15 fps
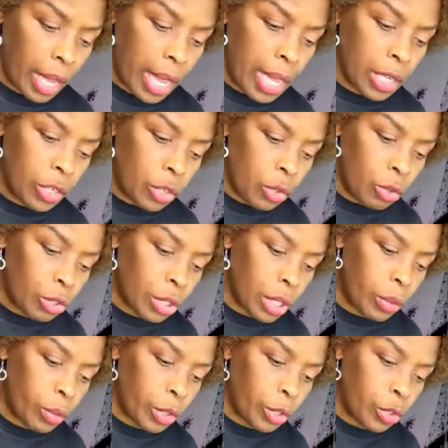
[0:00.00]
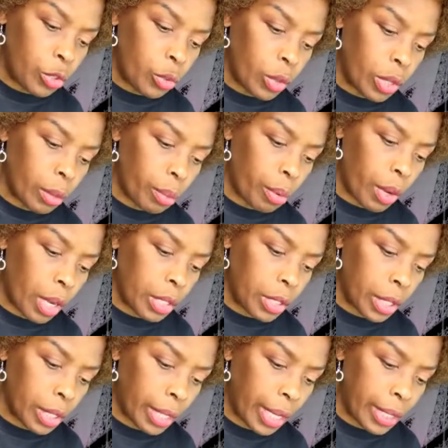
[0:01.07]
And usually when you're doing a
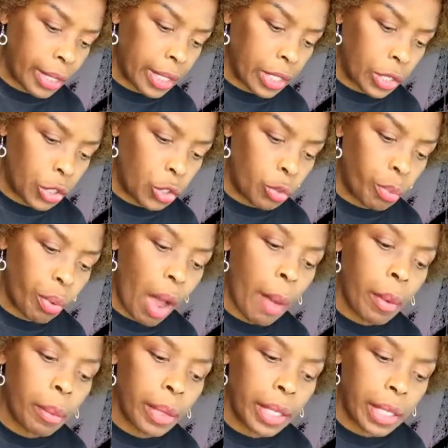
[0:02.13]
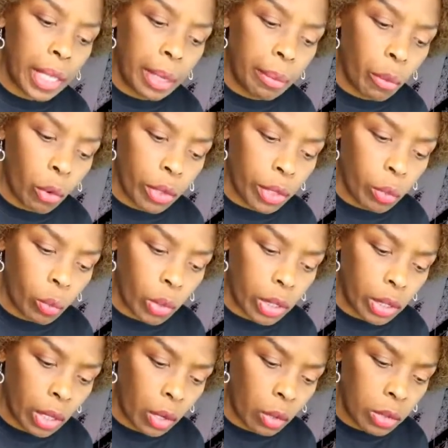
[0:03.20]
project like this, you probably need more than
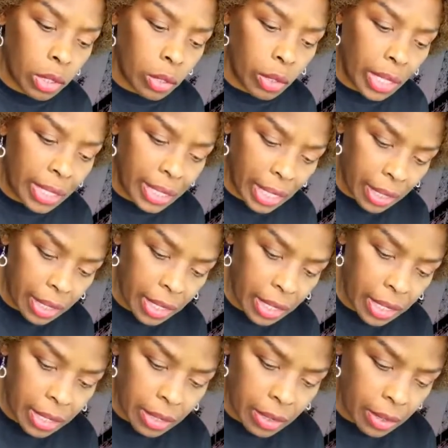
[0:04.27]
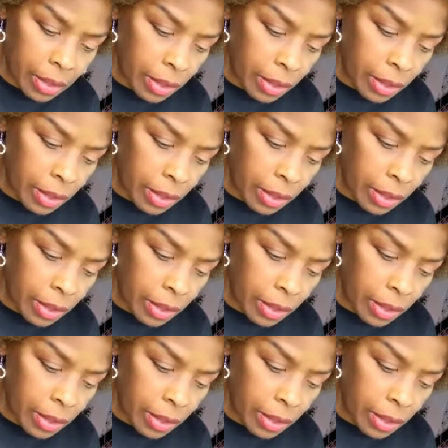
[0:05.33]
one coat. So let's get this.